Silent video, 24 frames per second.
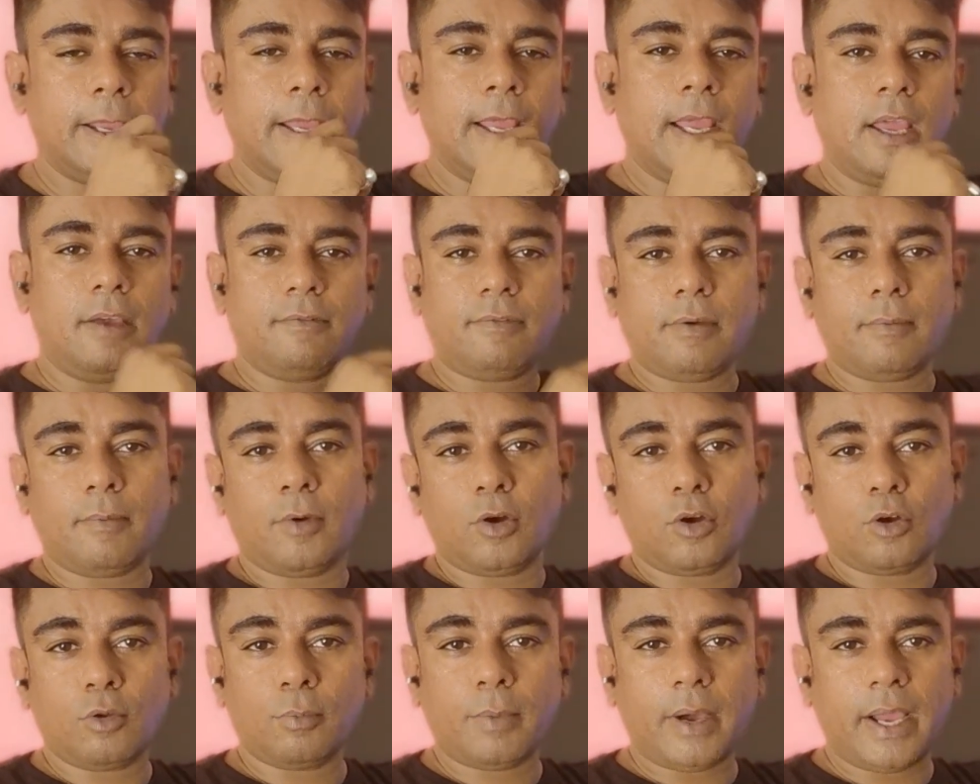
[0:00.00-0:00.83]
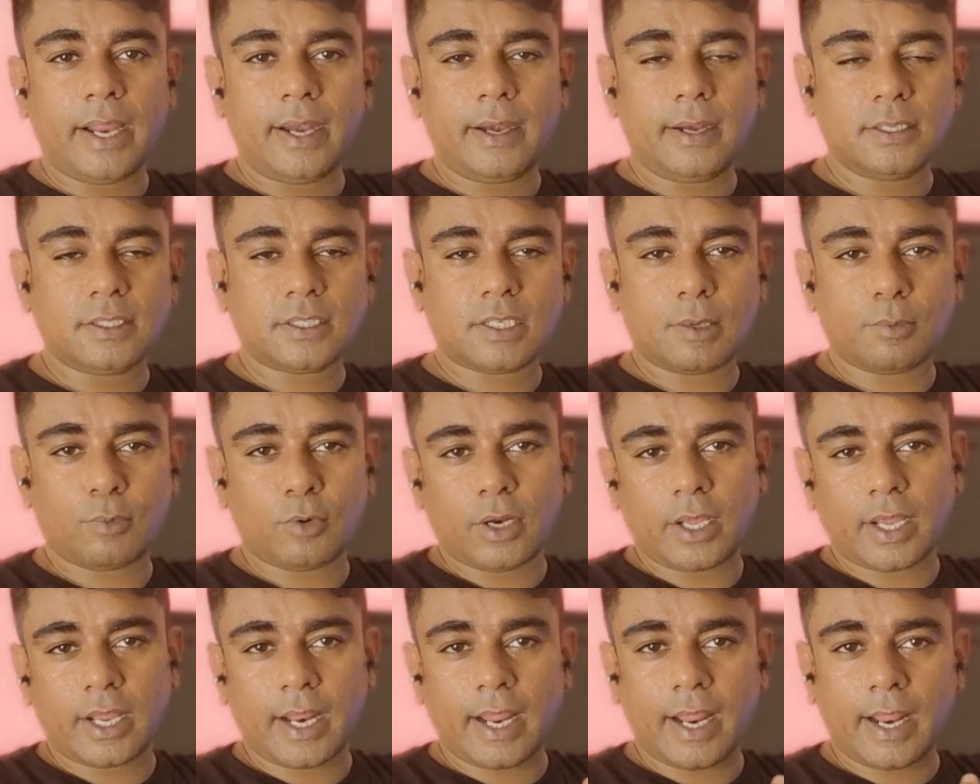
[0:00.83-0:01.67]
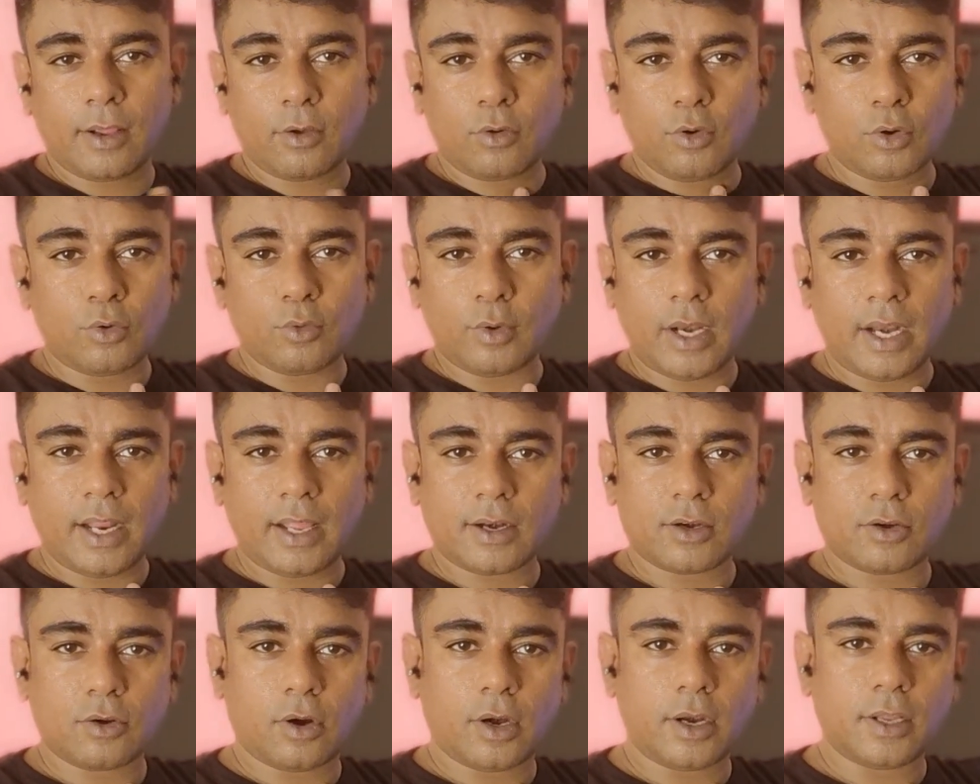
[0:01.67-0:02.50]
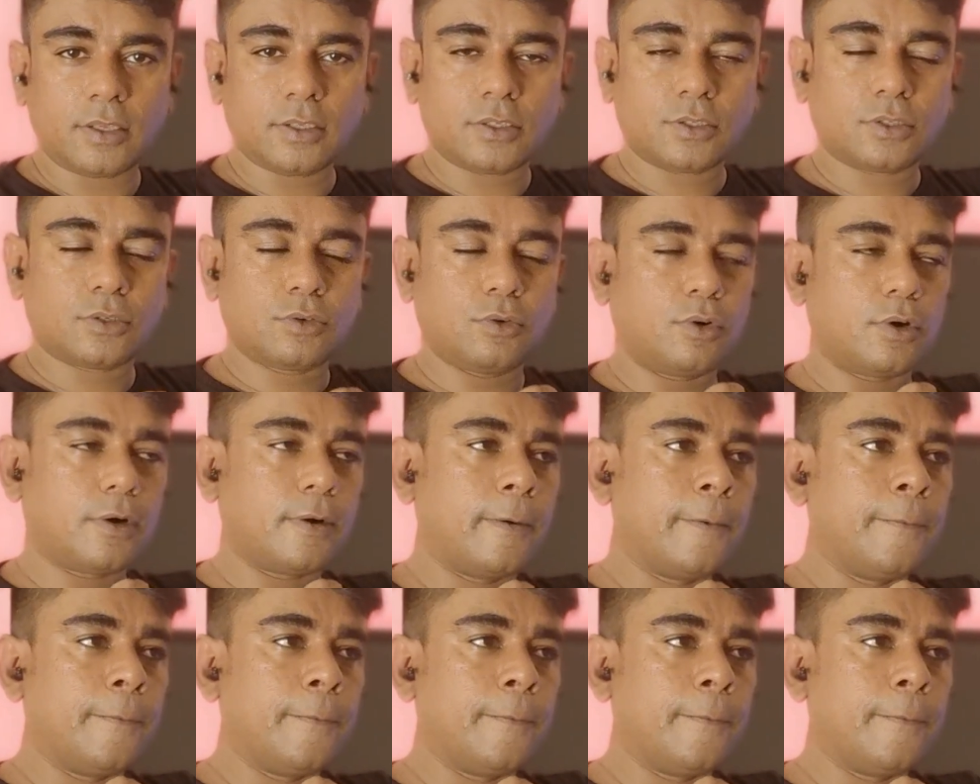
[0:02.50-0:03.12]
If I want to buy a digital product and I go to an electronics store,